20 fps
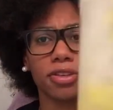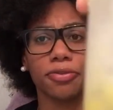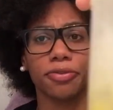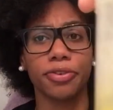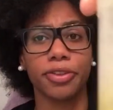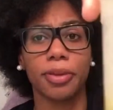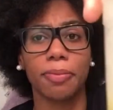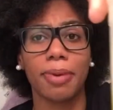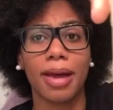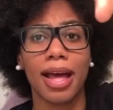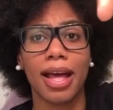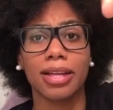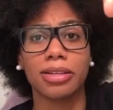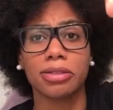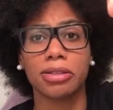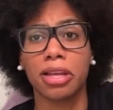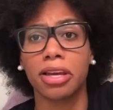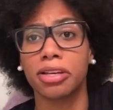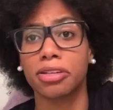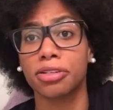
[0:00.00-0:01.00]
for the past
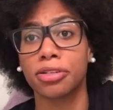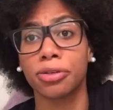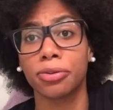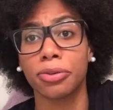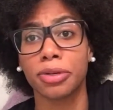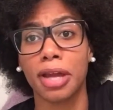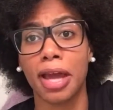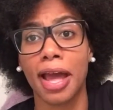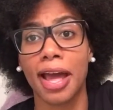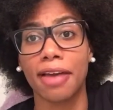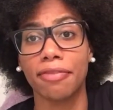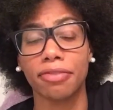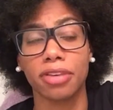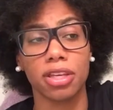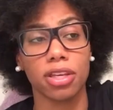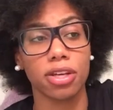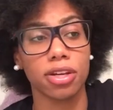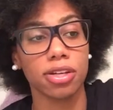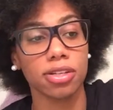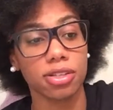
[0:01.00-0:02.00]
like 2.5
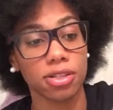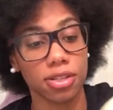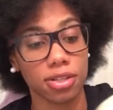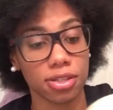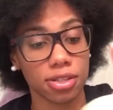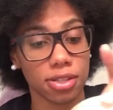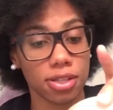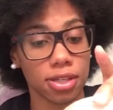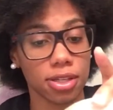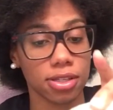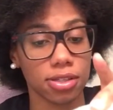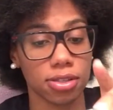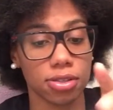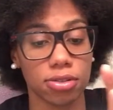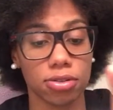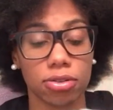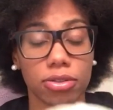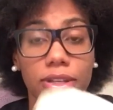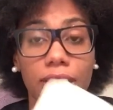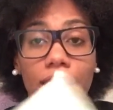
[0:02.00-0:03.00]
years, and this thing is
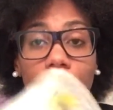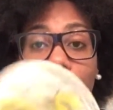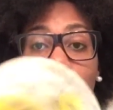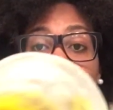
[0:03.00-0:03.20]
still not